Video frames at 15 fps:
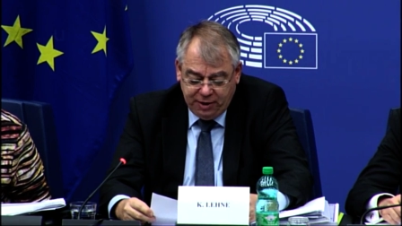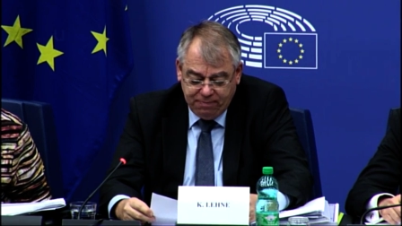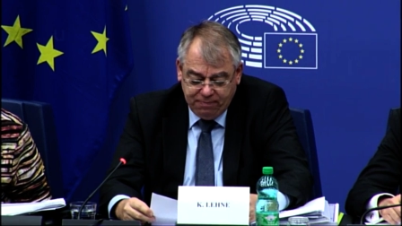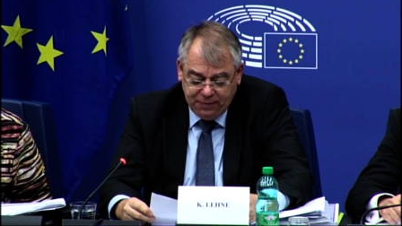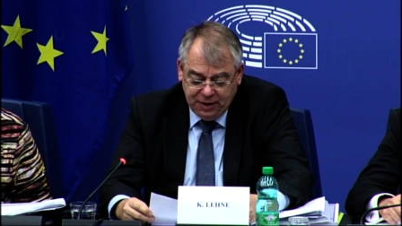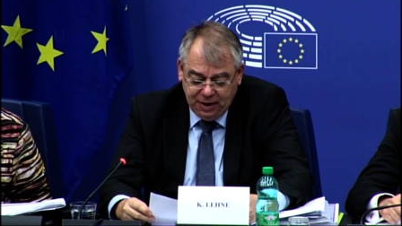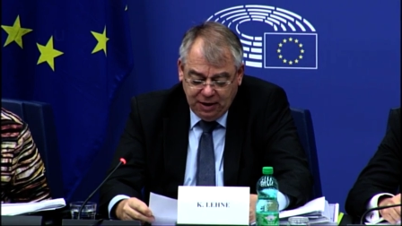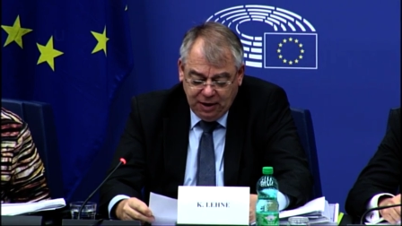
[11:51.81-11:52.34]

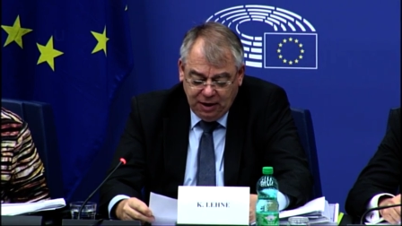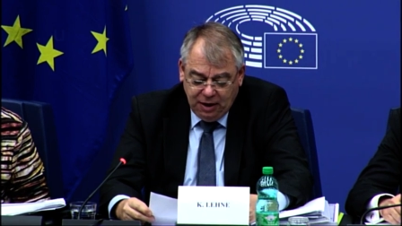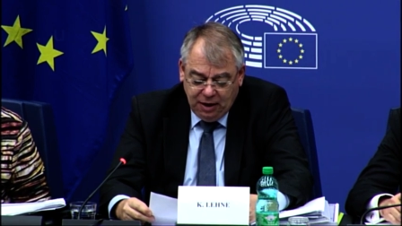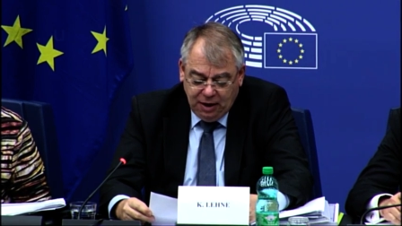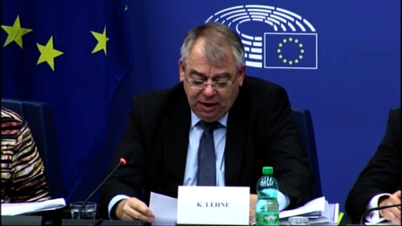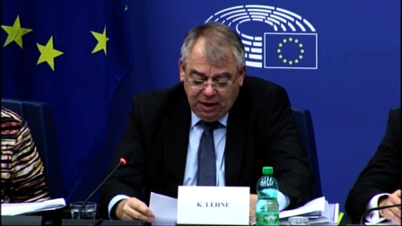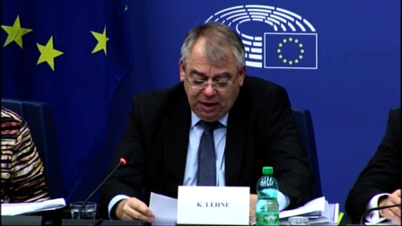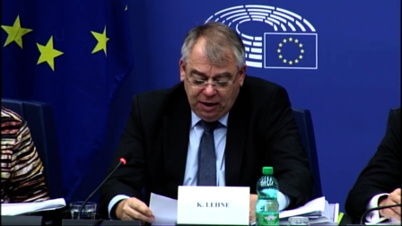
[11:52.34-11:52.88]
entitled to look
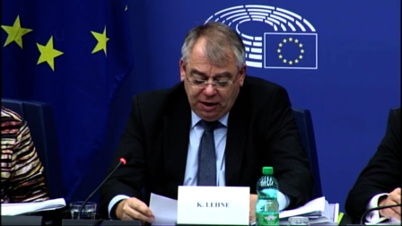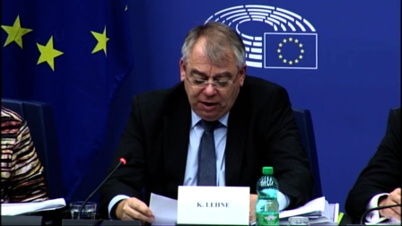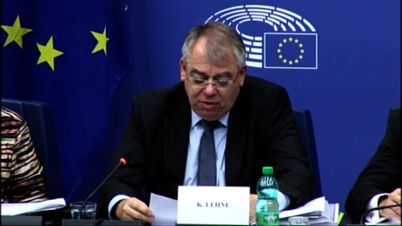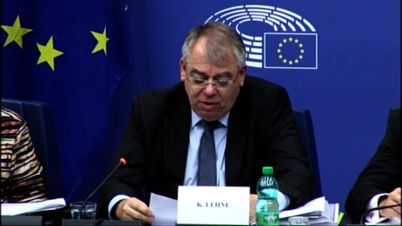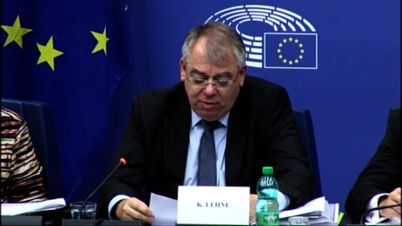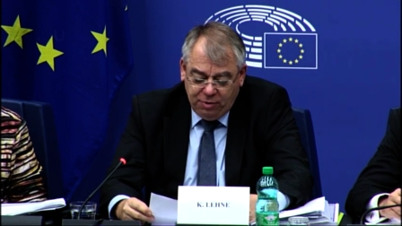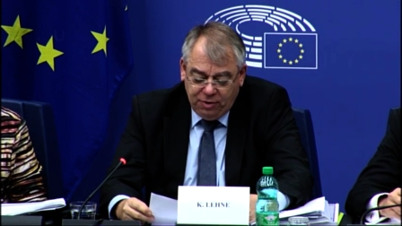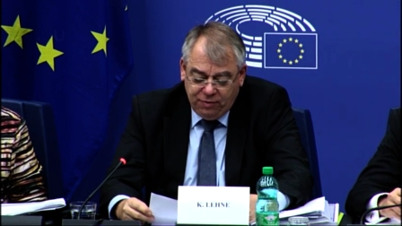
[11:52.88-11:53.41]
to the
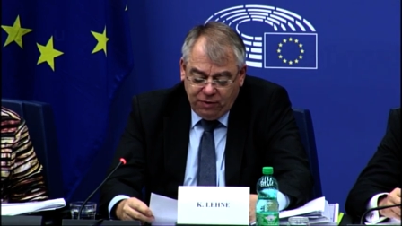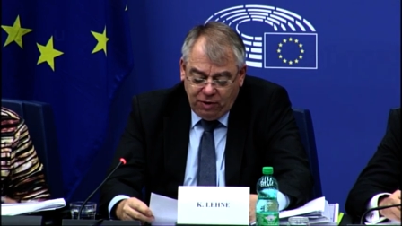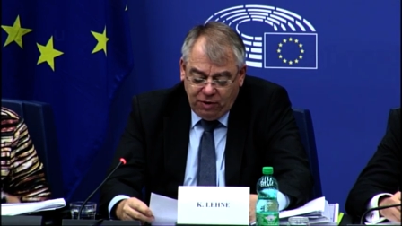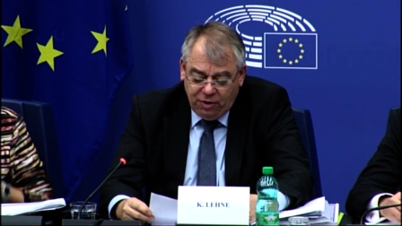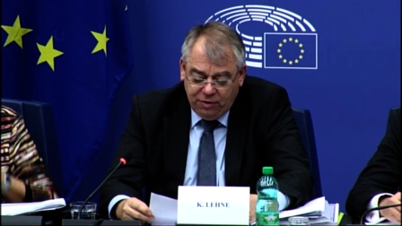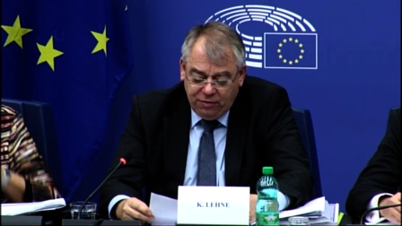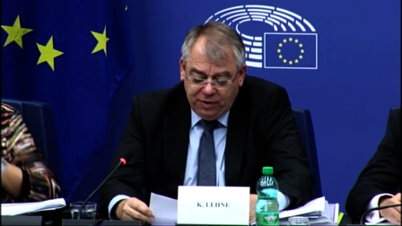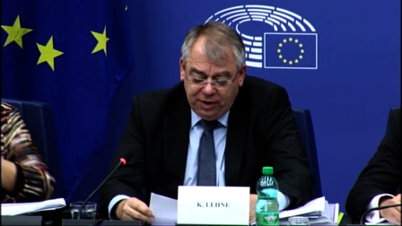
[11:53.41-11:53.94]
future
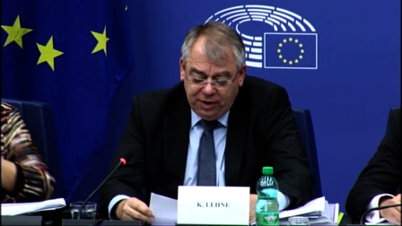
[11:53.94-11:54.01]
too.